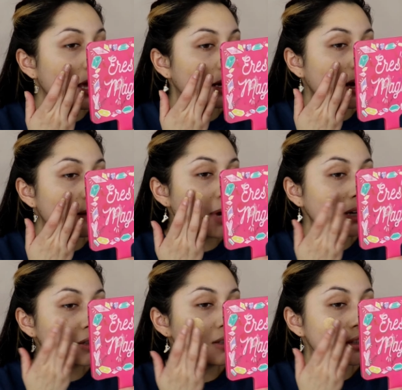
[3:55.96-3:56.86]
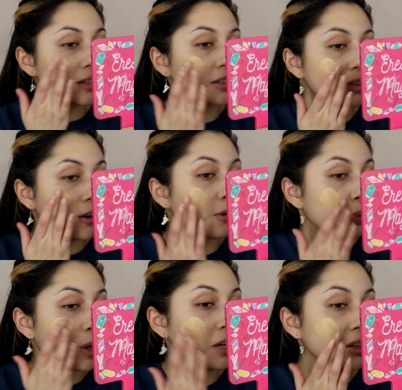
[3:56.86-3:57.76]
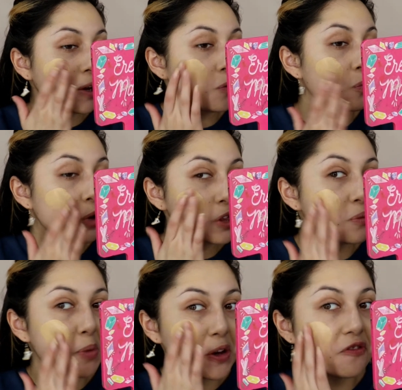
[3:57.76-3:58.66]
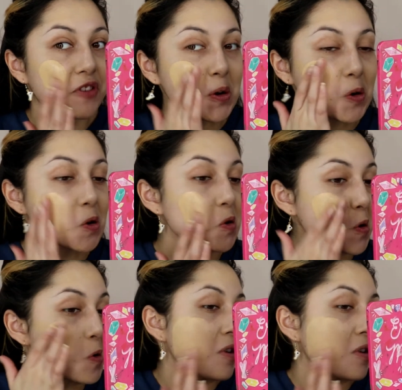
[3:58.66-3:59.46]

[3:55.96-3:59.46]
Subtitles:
And I'm actually just going to start applying that with my fingers.